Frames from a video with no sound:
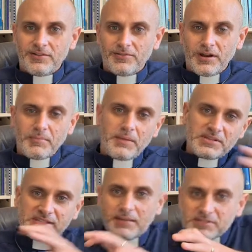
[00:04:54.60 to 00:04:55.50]
Right? Maybe
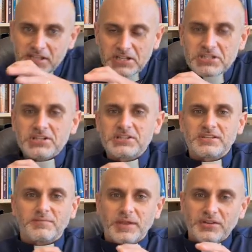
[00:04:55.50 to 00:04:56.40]
some sections
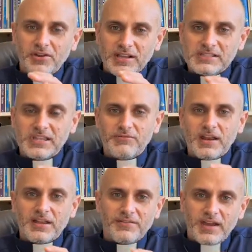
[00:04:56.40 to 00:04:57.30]
have been nicely
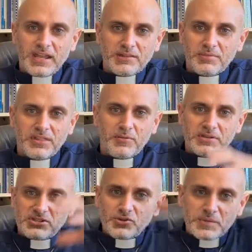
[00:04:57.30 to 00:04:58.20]
renovated, but there'll
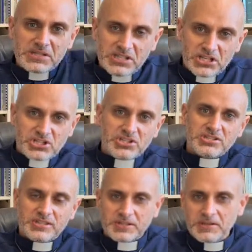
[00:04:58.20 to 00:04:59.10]
still be
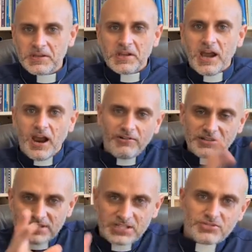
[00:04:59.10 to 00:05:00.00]
sections that are
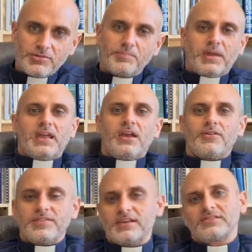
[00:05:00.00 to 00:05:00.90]
in disrepair,
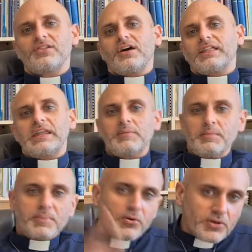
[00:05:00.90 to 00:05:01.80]
and there's likely to be
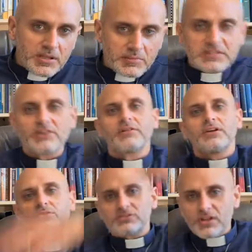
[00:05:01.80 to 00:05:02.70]
building
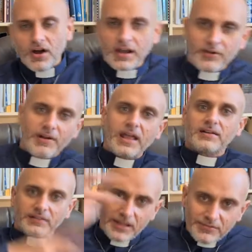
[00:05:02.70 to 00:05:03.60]
materials lying around,
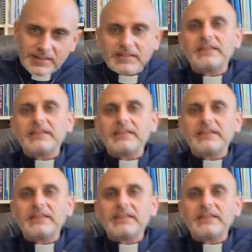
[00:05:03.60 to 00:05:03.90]
and everything